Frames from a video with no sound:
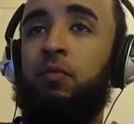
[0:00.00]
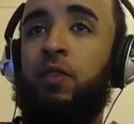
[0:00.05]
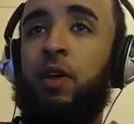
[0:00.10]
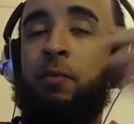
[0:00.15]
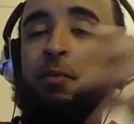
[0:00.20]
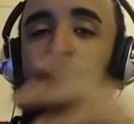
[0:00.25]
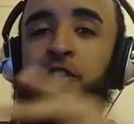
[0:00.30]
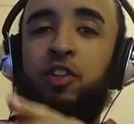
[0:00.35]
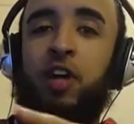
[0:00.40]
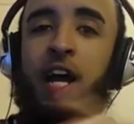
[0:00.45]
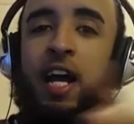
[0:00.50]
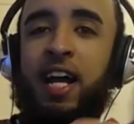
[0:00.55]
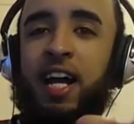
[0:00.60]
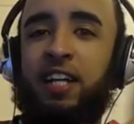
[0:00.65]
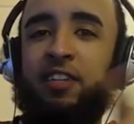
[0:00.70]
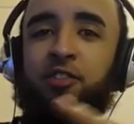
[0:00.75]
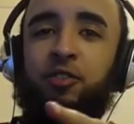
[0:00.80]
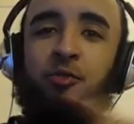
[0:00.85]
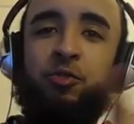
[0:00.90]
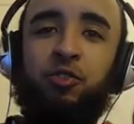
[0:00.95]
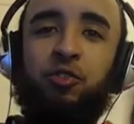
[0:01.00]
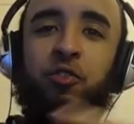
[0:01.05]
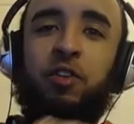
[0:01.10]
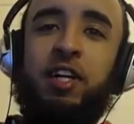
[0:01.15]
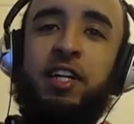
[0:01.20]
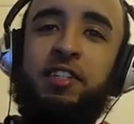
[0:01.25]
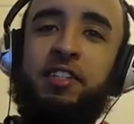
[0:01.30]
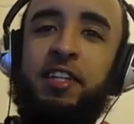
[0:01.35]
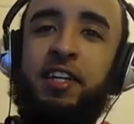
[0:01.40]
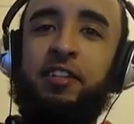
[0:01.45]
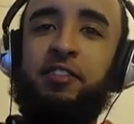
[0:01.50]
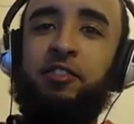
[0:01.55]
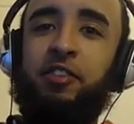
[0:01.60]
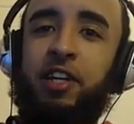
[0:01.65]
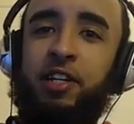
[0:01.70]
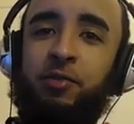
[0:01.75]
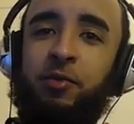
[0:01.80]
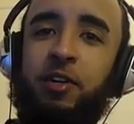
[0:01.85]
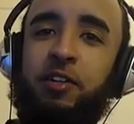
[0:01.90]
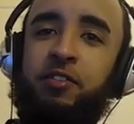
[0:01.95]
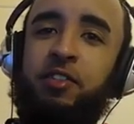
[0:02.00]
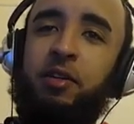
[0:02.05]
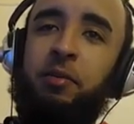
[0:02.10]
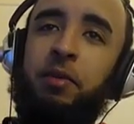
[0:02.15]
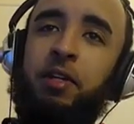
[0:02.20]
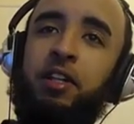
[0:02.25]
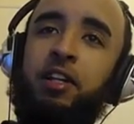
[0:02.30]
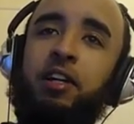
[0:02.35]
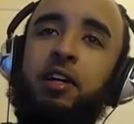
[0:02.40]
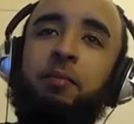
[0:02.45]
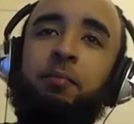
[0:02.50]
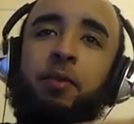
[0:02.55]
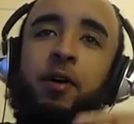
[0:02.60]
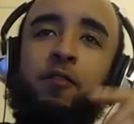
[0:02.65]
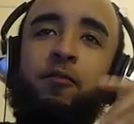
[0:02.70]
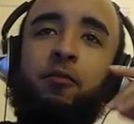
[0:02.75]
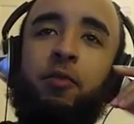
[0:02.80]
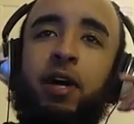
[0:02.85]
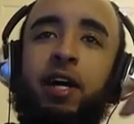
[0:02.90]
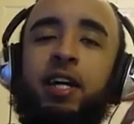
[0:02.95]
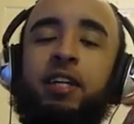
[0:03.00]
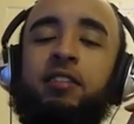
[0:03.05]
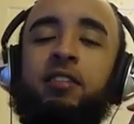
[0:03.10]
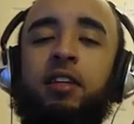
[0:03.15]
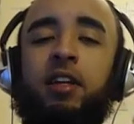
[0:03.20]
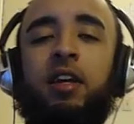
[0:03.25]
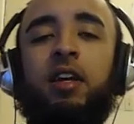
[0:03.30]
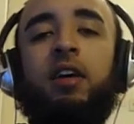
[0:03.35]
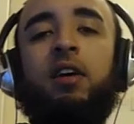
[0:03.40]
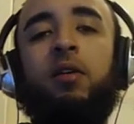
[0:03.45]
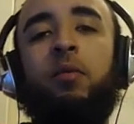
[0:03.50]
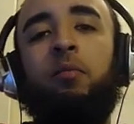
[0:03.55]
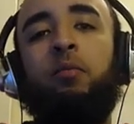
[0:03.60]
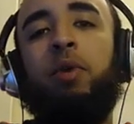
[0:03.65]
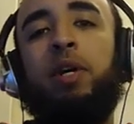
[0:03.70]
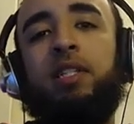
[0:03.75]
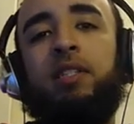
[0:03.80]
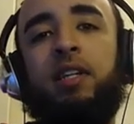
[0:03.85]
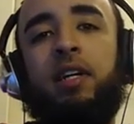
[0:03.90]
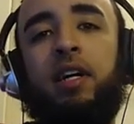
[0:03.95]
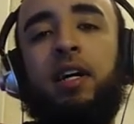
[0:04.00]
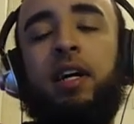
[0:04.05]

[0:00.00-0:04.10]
gonna try. I got two screens here, so that's why you see me looking both ways. But